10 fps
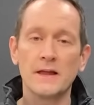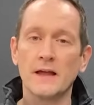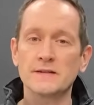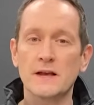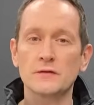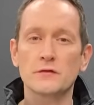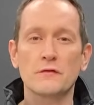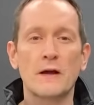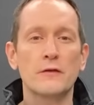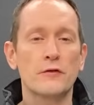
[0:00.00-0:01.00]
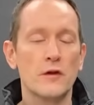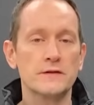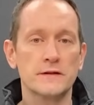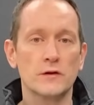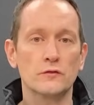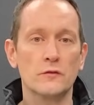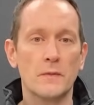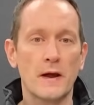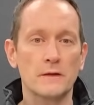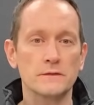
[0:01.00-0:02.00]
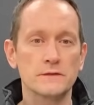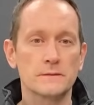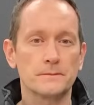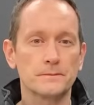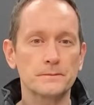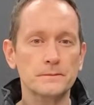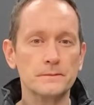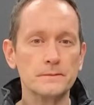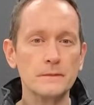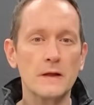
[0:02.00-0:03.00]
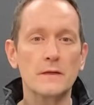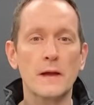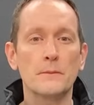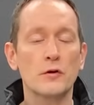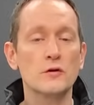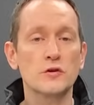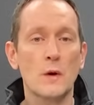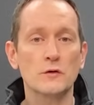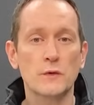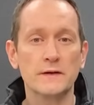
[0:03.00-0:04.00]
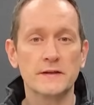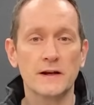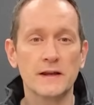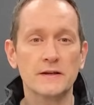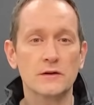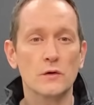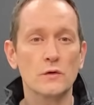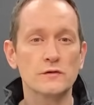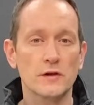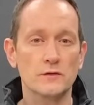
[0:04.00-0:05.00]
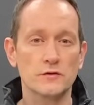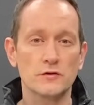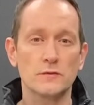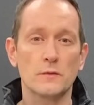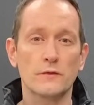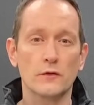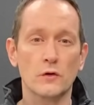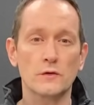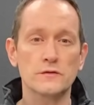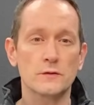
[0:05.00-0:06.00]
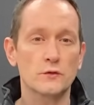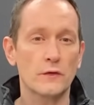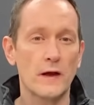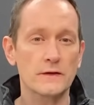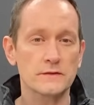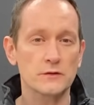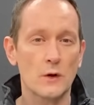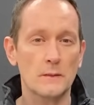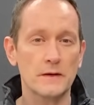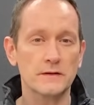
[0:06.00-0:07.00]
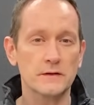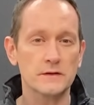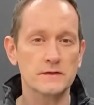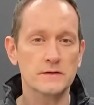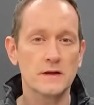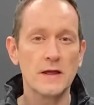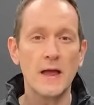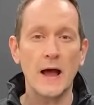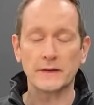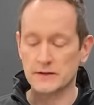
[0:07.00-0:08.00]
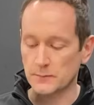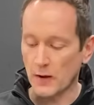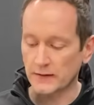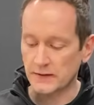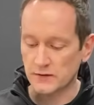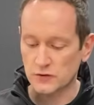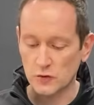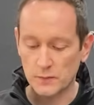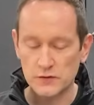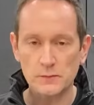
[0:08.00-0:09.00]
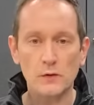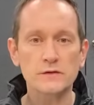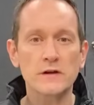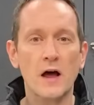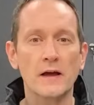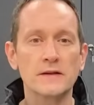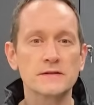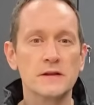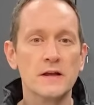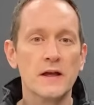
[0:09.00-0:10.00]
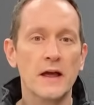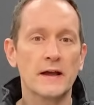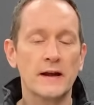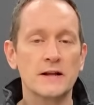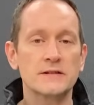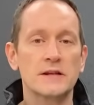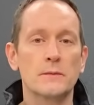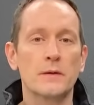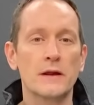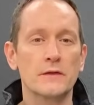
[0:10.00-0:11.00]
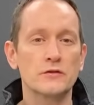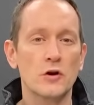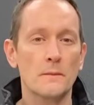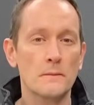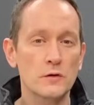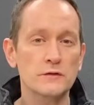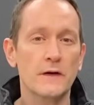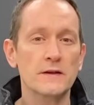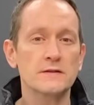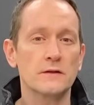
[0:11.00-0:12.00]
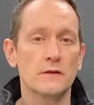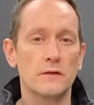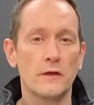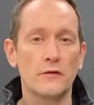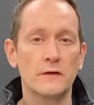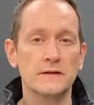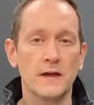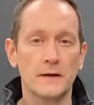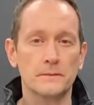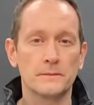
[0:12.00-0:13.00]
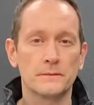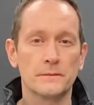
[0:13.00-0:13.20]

It sells for around £1,300. The Ambrogio L20 Elite also suitable for lawns up to 1,000 square meters, and despite its super small size, it can actually complete the job much faster than the 310.